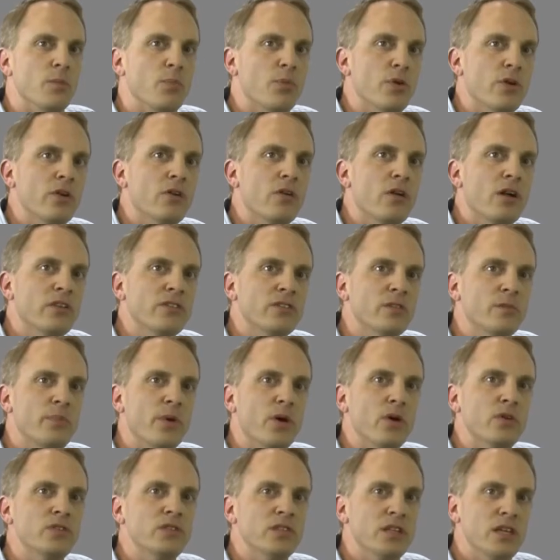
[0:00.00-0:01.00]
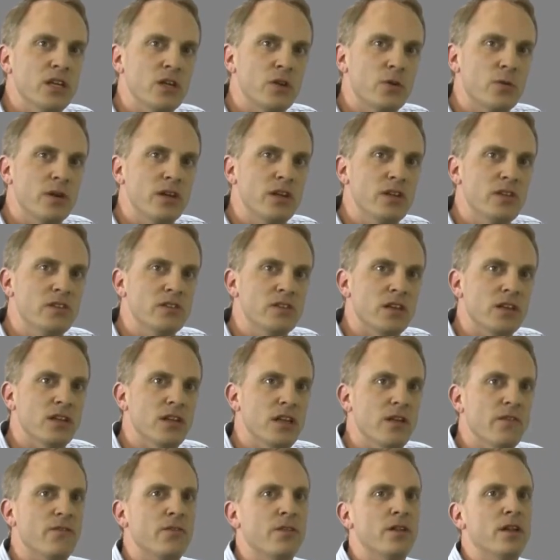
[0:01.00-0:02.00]
The printer also boasts increase
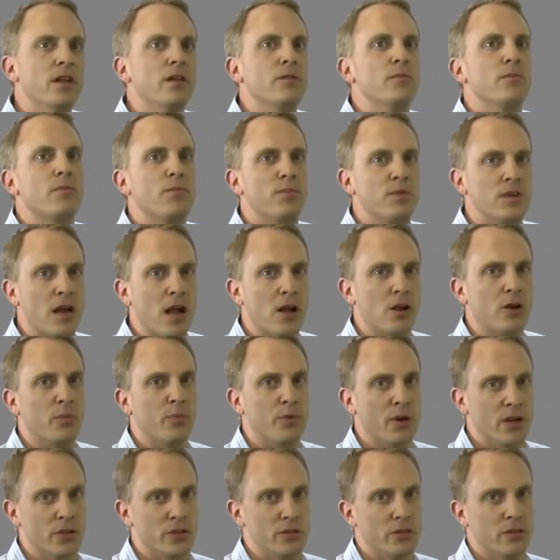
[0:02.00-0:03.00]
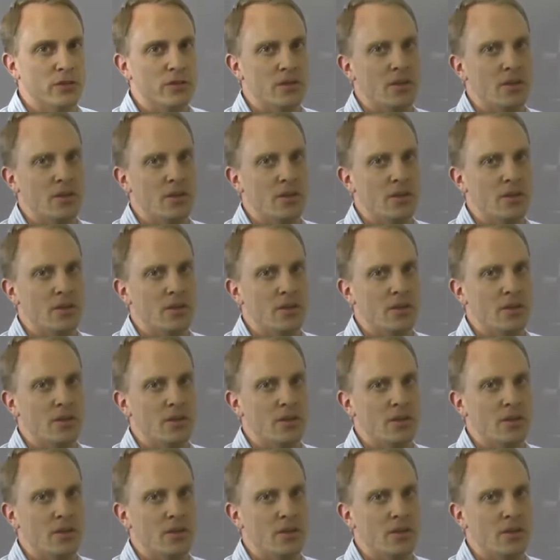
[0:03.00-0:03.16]
and infinite toggle pressure